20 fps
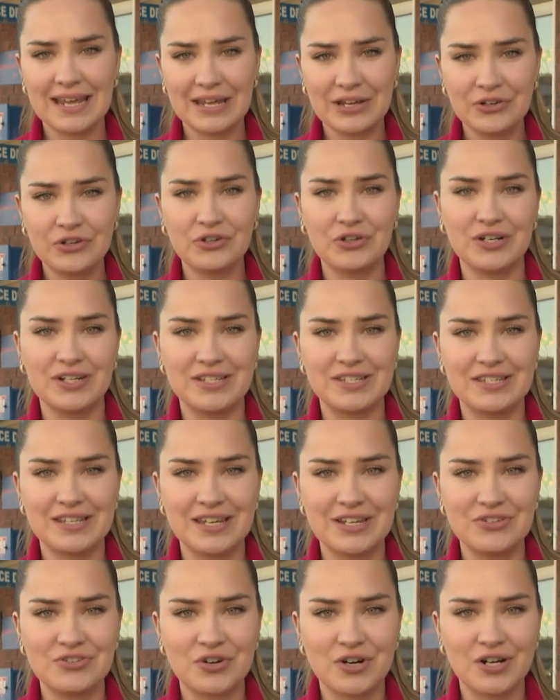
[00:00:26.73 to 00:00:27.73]
increase
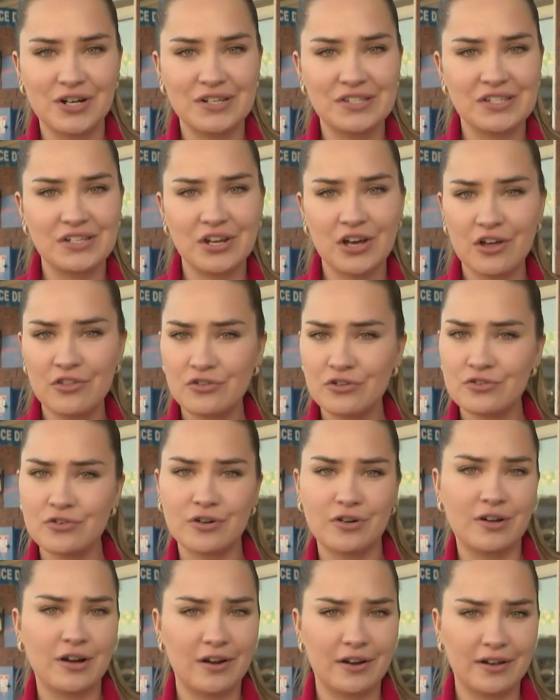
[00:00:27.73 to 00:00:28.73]
in drugs and other
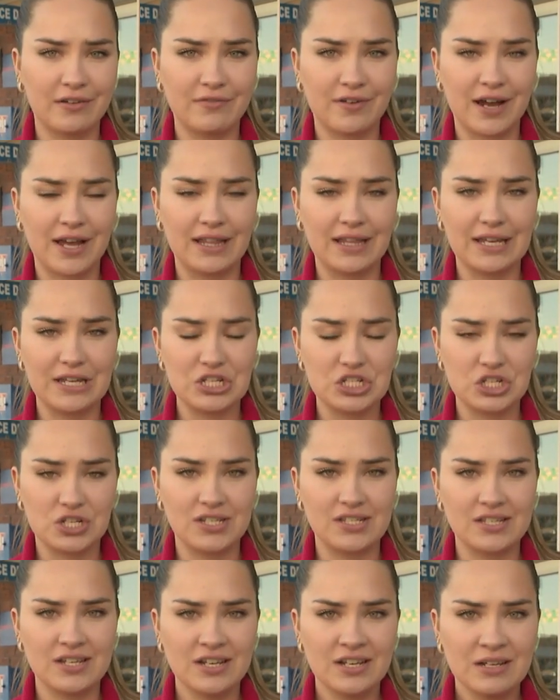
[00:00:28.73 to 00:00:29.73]
narcotic
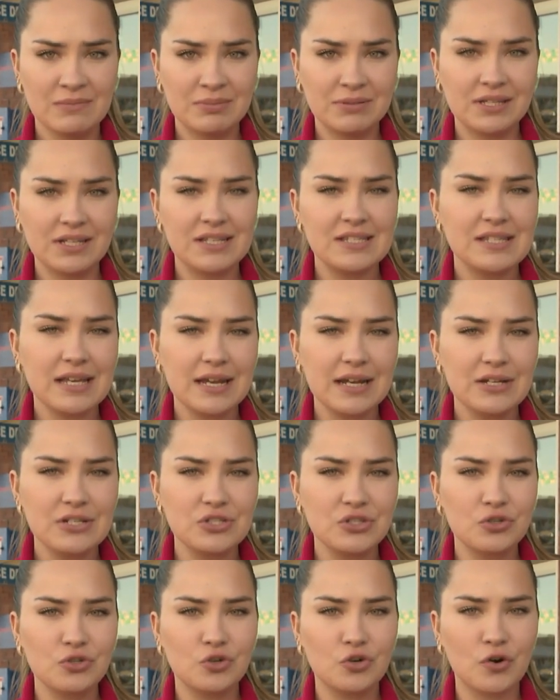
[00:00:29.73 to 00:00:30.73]
violations, but they say it's
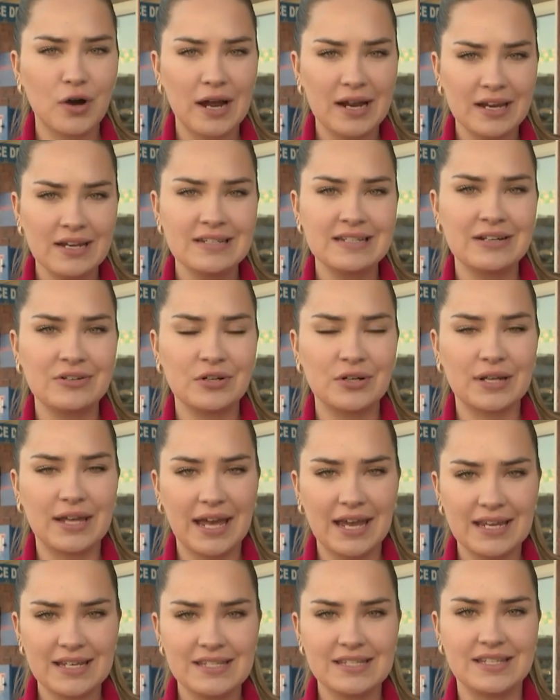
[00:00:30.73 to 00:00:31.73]
through cracking down on
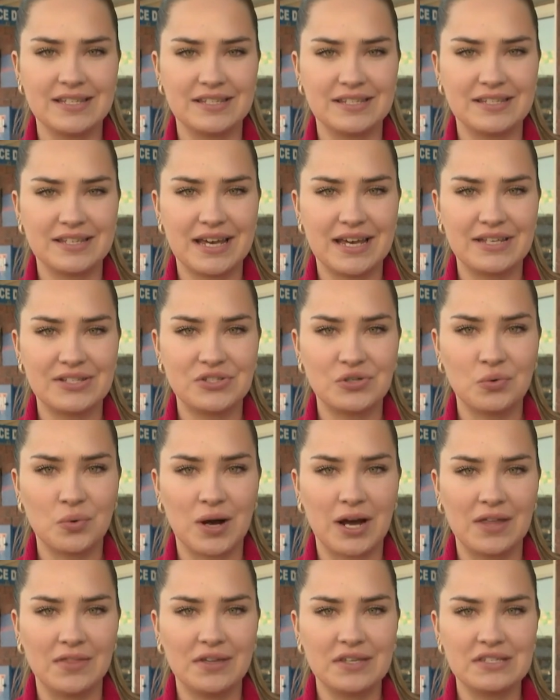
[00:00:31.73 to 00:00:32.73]
cases as to
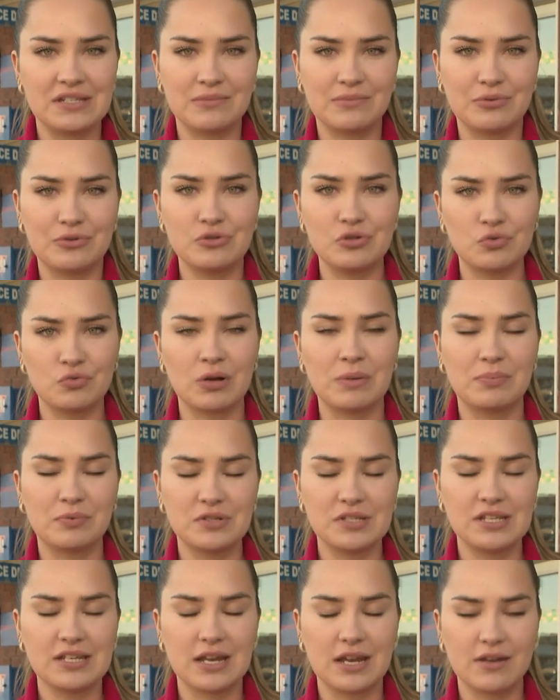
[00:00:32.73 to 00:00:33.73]
why these numbers are
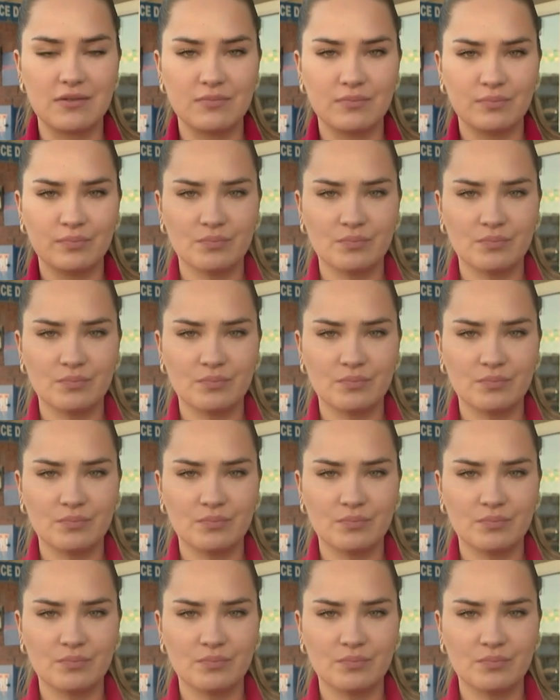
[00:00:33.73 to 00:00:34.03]
represented.